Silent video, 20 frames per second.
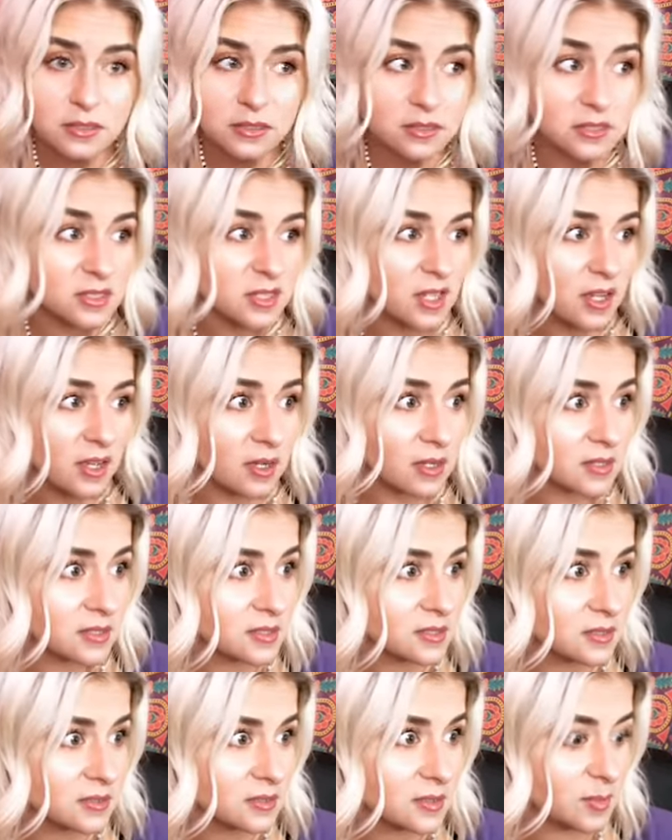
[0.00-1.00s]

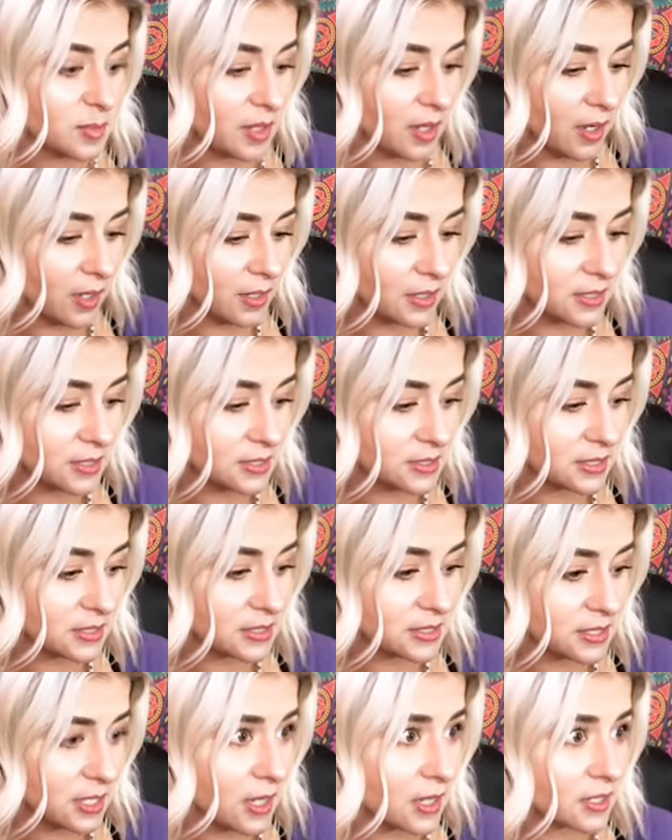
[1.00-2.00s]
sucks to be honest
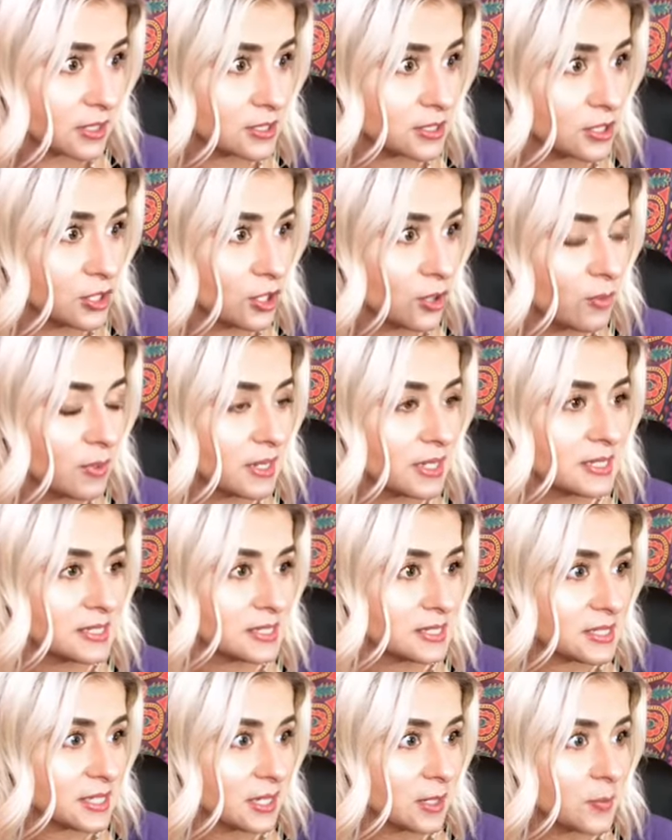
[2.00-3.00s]
it sucks you don't want to
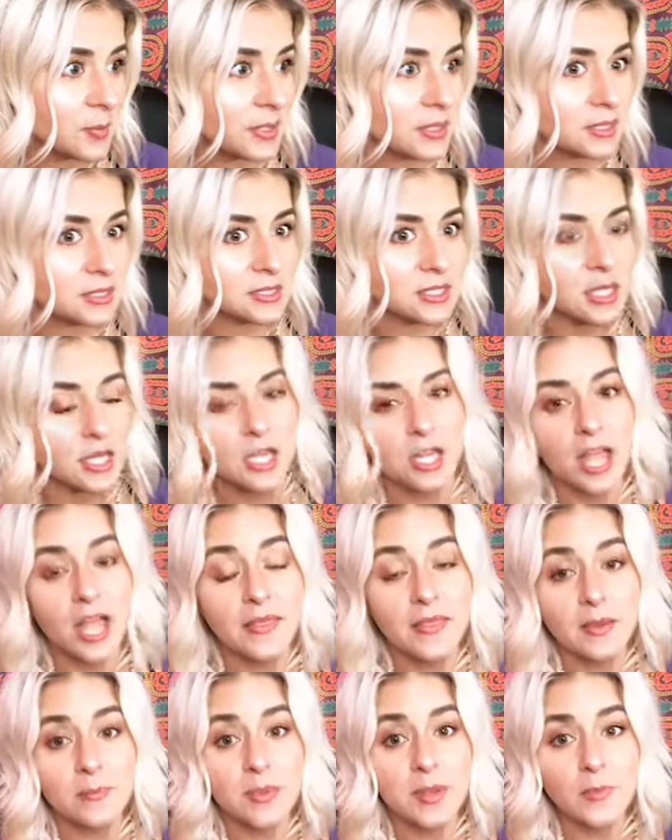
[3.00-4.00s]
get sick because
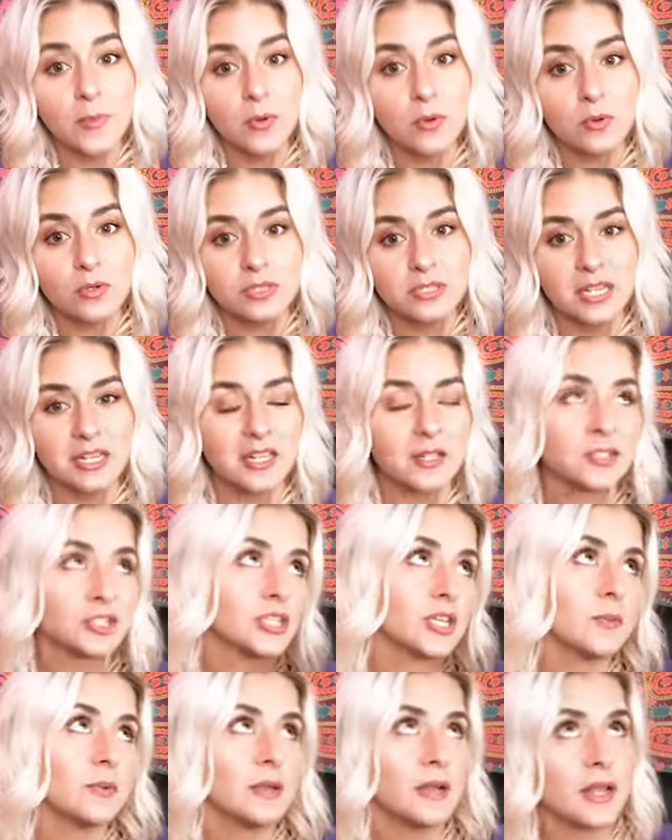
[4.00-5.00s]
and then people were saying
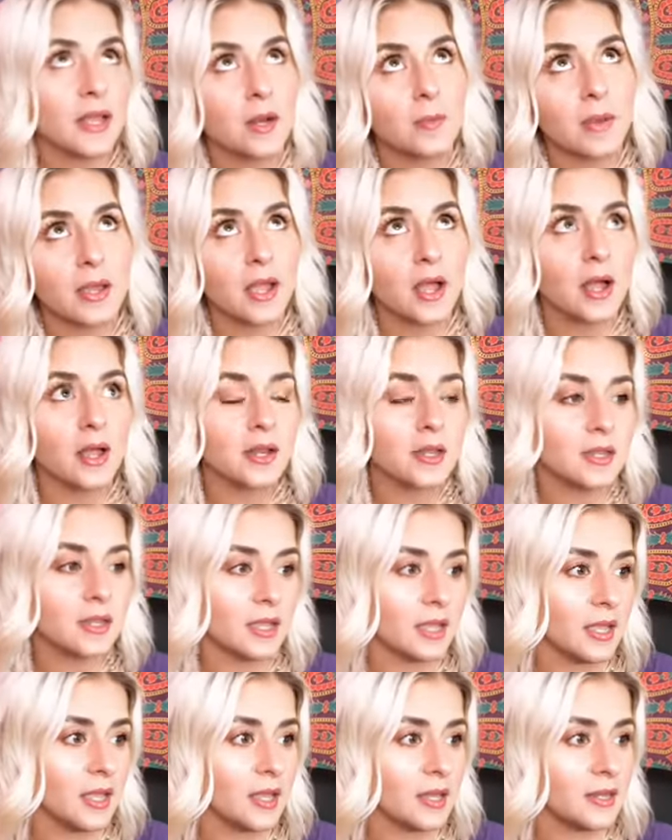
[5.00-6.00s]
just give me an
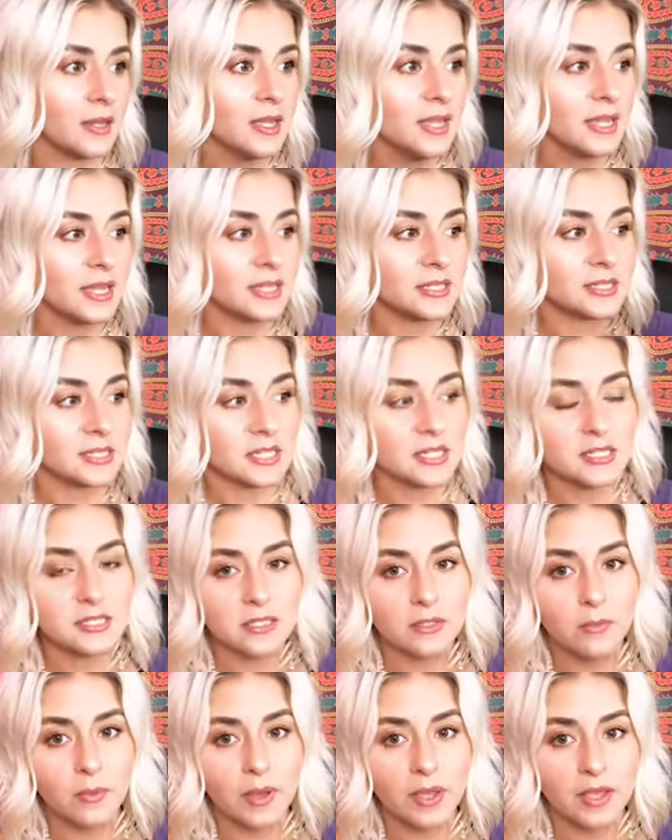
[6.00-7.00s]
antibiotic and it's the
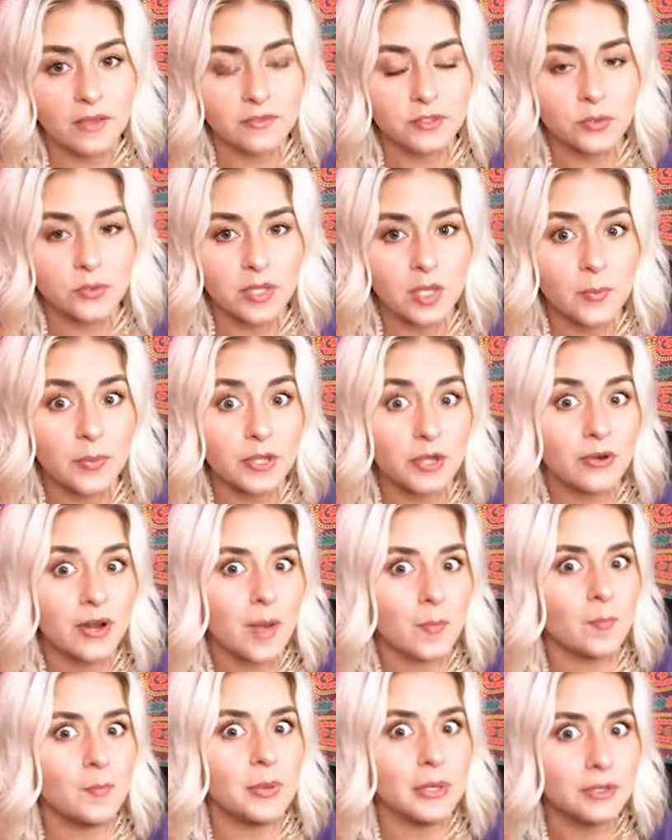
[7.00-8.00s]
easy way of doing it but you're
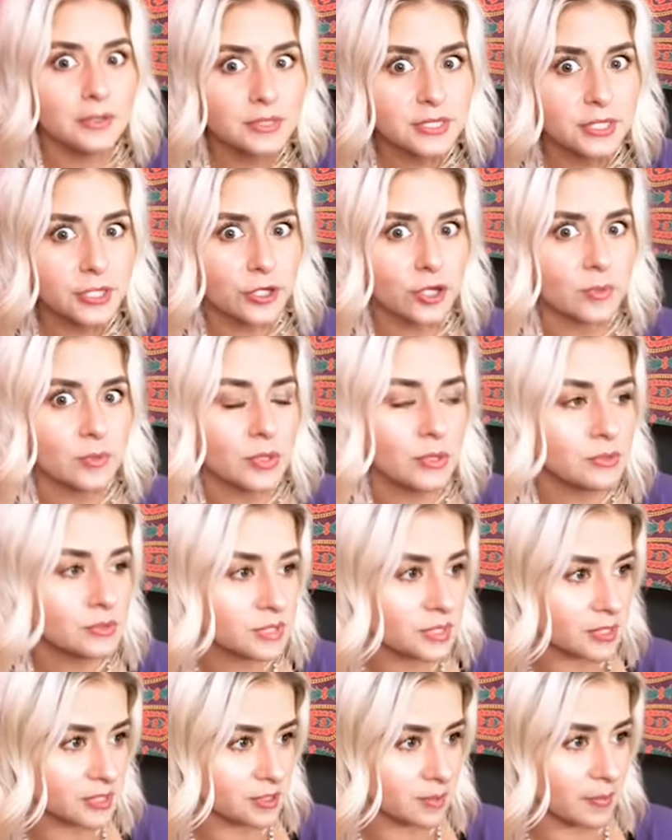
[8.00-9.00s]
not building your immune
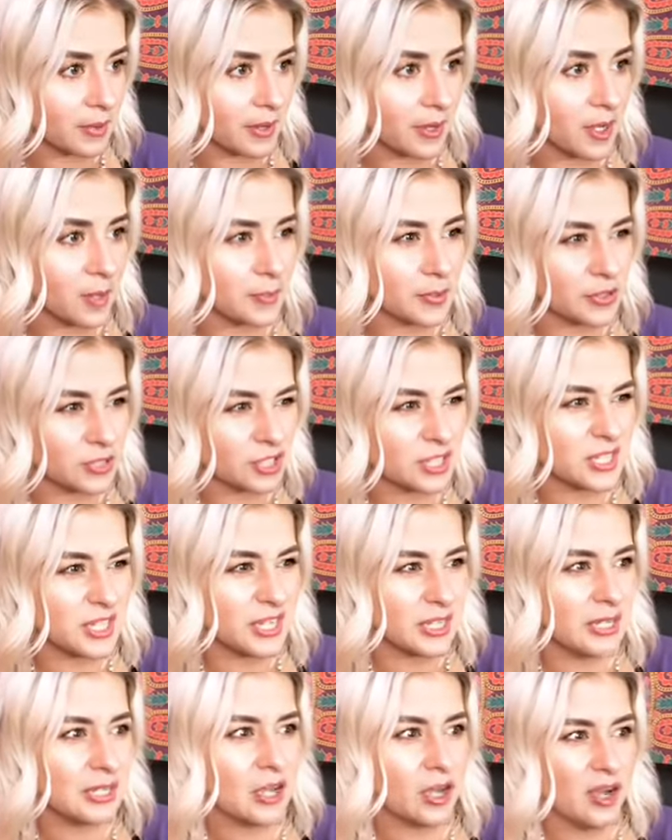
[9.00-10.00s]
system back up you're just
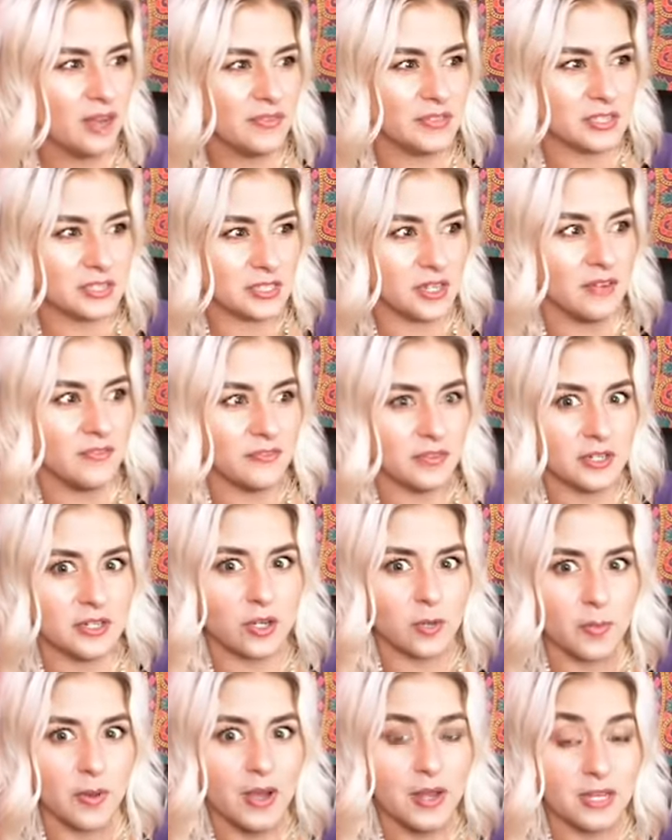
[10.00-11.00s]
killing off stuff
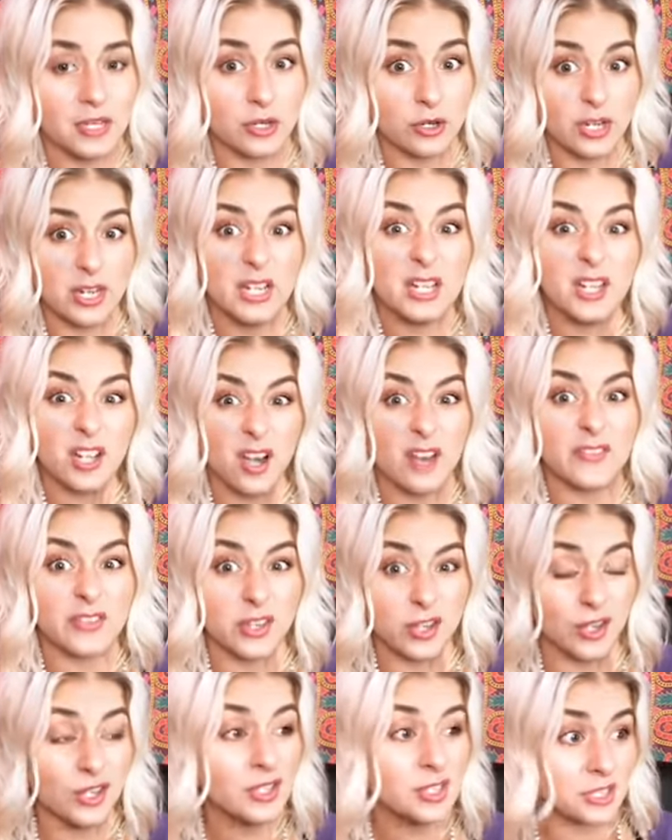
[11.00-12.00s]
in your body you're killing off
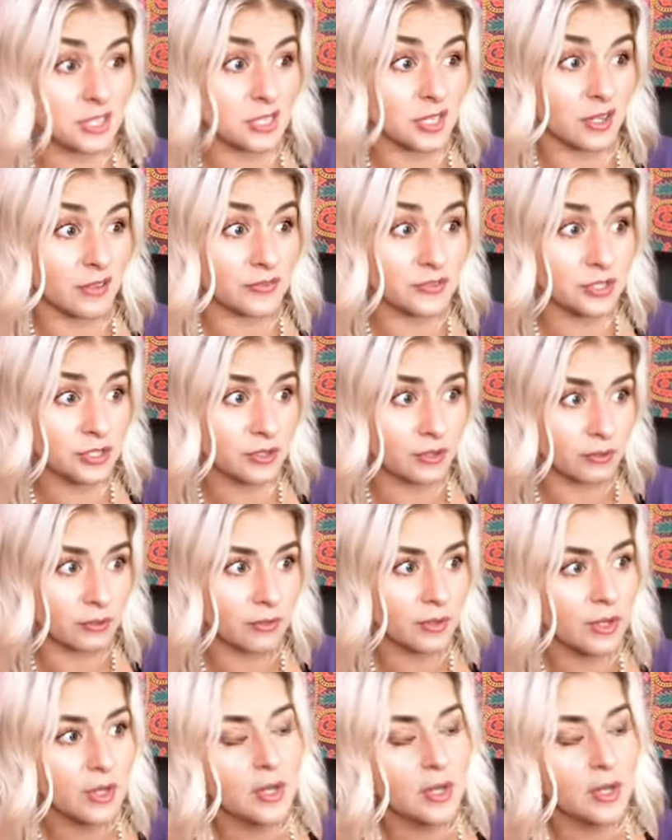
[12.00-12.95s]
the good stuff too